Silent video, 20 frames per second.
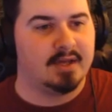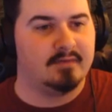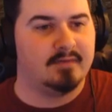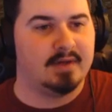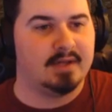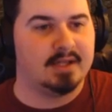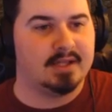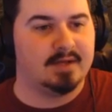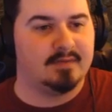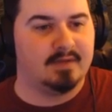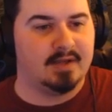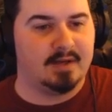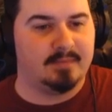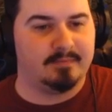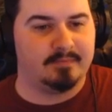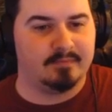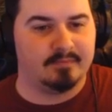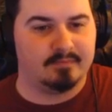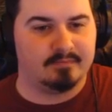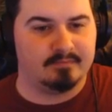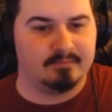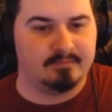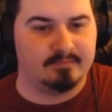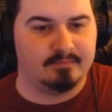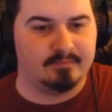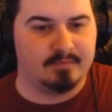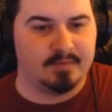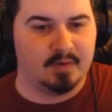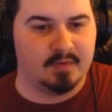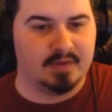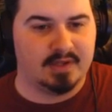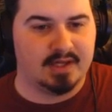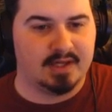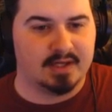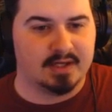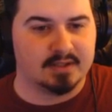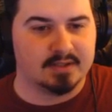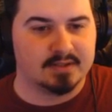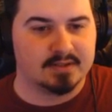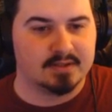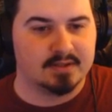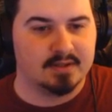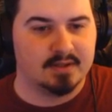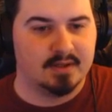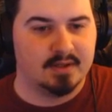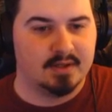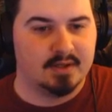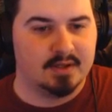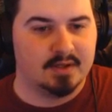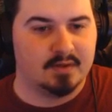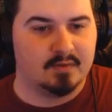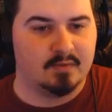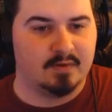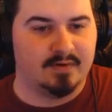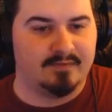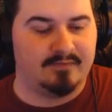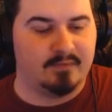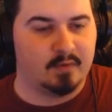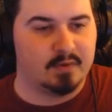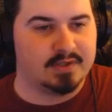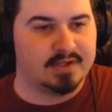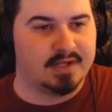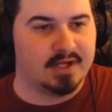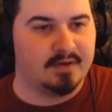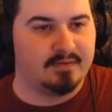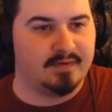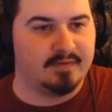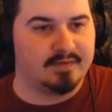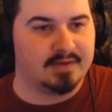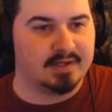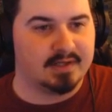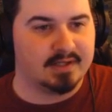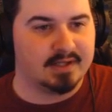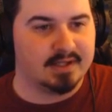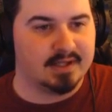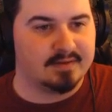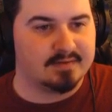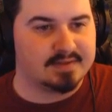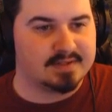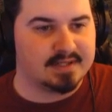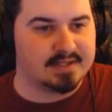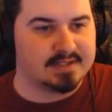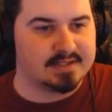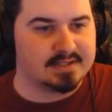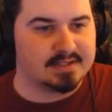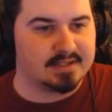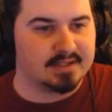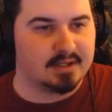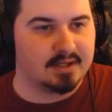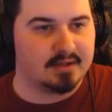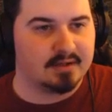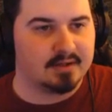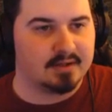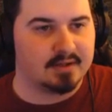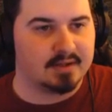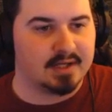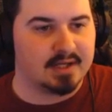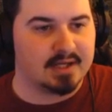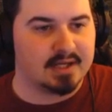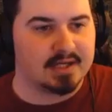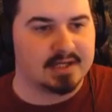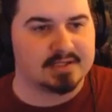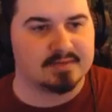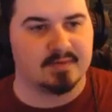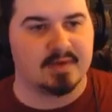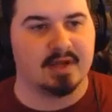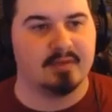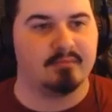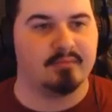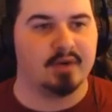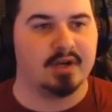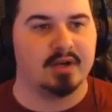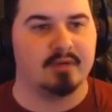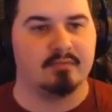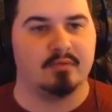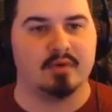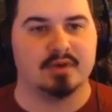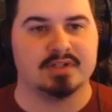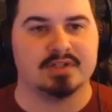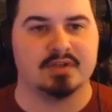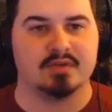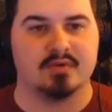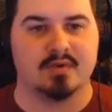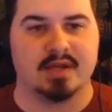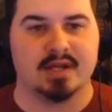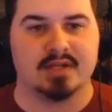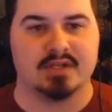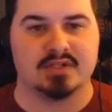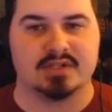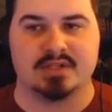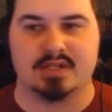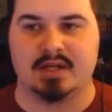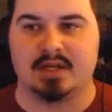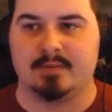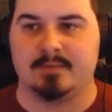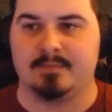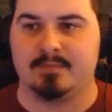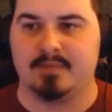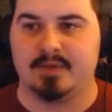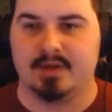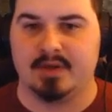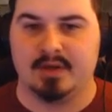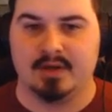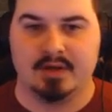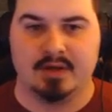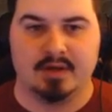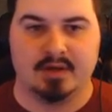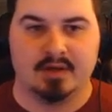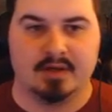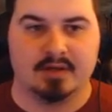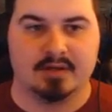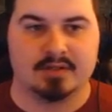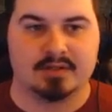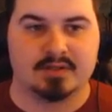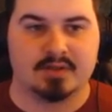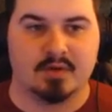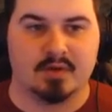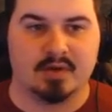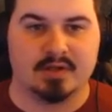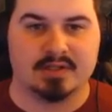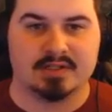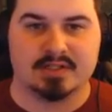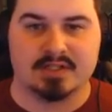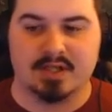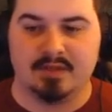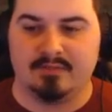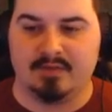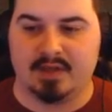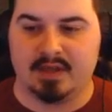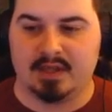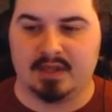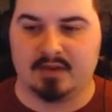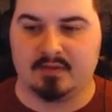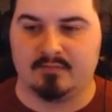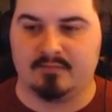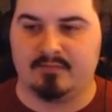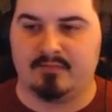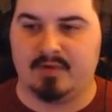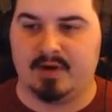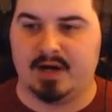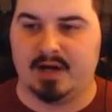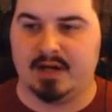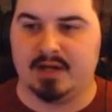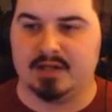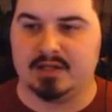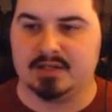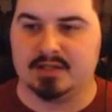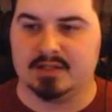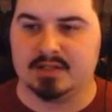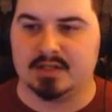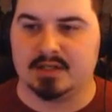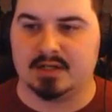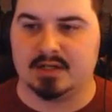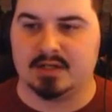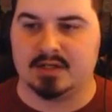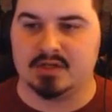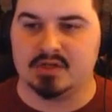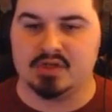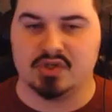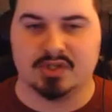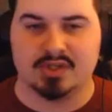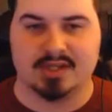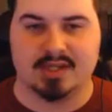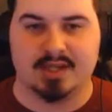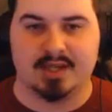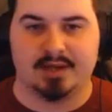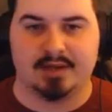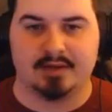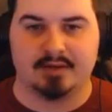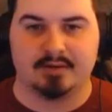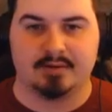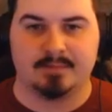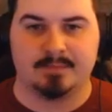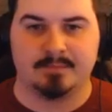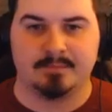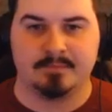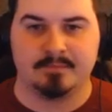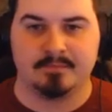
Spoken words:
can we level up? No, we can't. We have 14 out of 15 glyphs, that's it. Okay, I guess we can't put any points into that just yet. Let's go ahead and see if we can find Jelena.